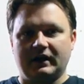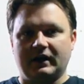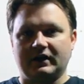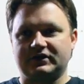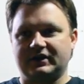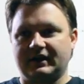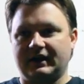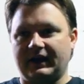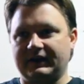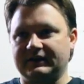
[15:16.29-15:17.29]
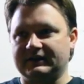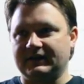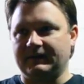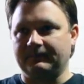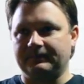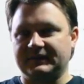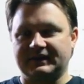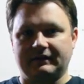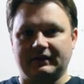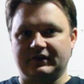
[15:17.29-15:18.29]
last year, and um,
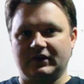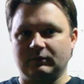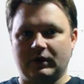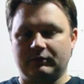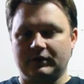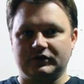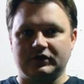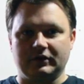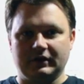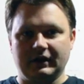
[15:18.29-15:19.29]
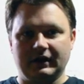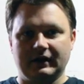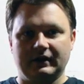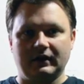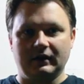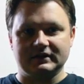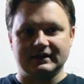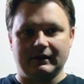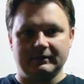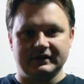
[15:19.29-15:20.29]
definitely changed my approach on uh, on
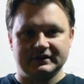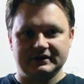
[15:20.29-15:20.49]
sour beers.